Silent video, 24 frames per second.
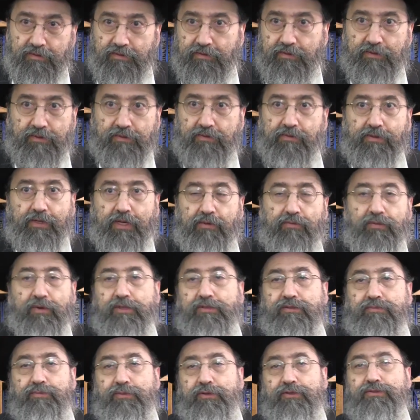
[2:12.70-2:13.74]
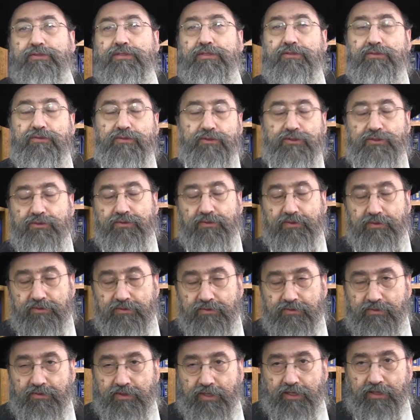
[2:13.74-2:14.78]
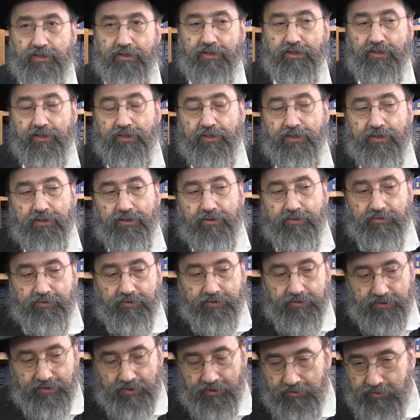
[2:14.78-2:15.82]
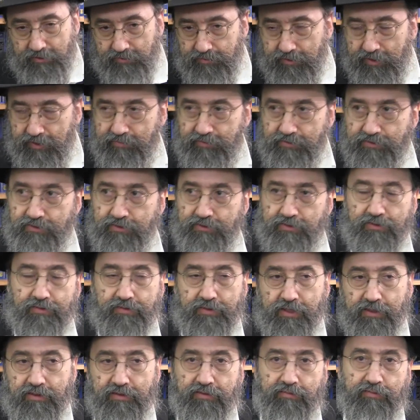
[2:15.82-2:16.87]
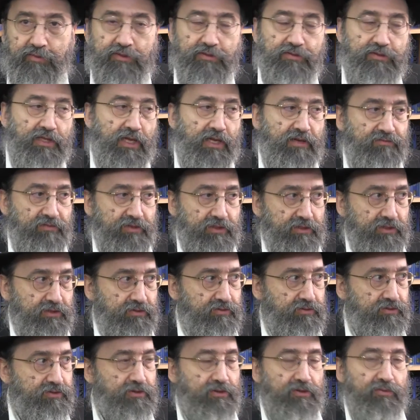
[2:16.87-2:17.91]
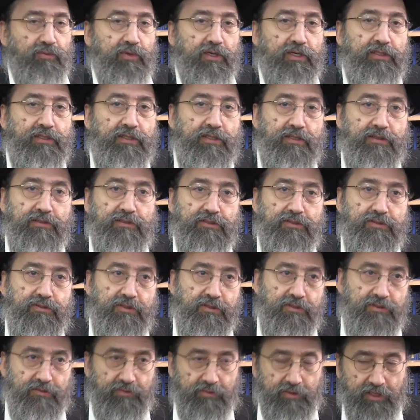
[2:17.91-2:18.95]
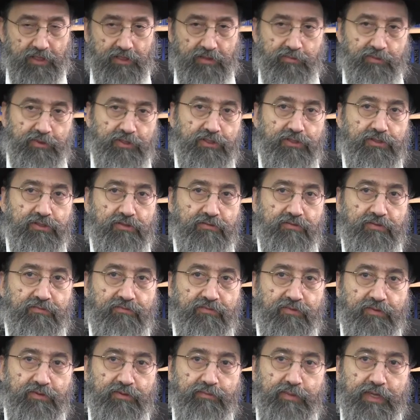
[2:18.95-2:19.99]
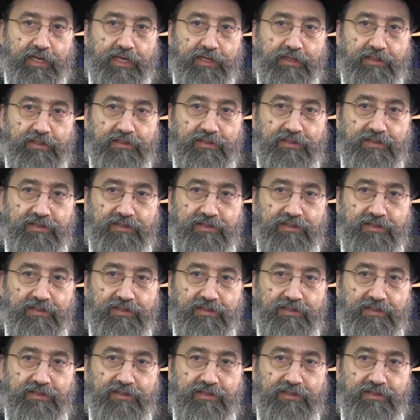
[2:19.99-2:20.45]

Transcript: you know, you can't burst into a shul and do that. By the time they were able to turn around in the middle of davening, he was already running down the street, so I got a picture of him from the back.